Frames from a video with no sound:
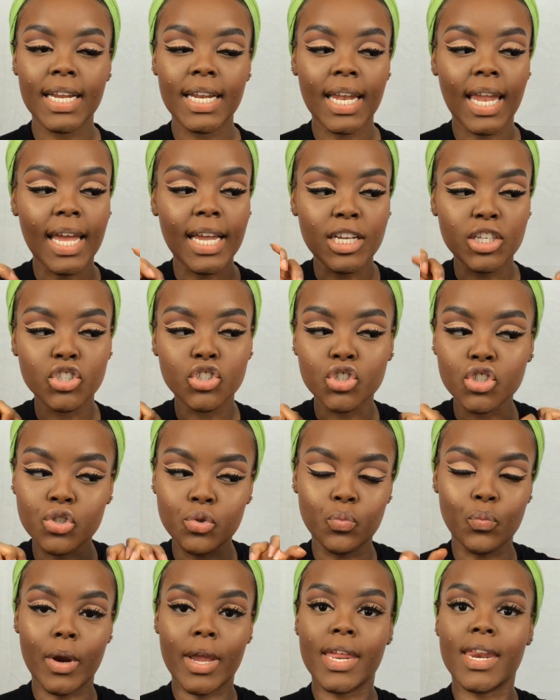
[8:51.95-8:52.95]
like it's
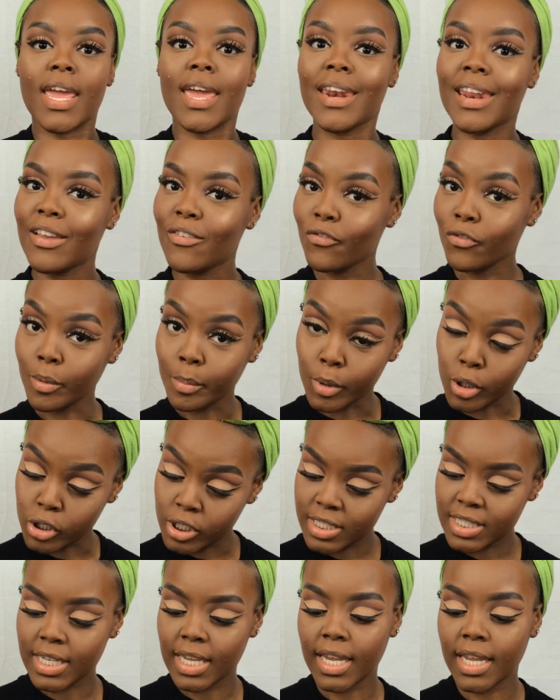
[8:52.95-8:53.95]
just radiating from your
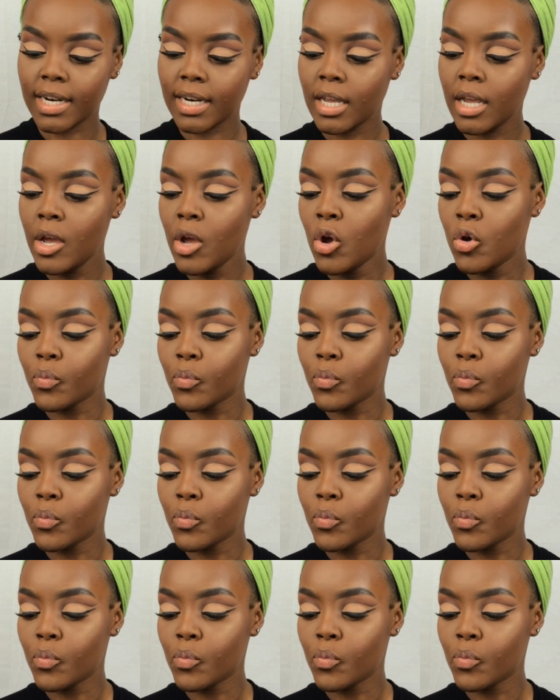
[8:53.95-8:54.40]
skin,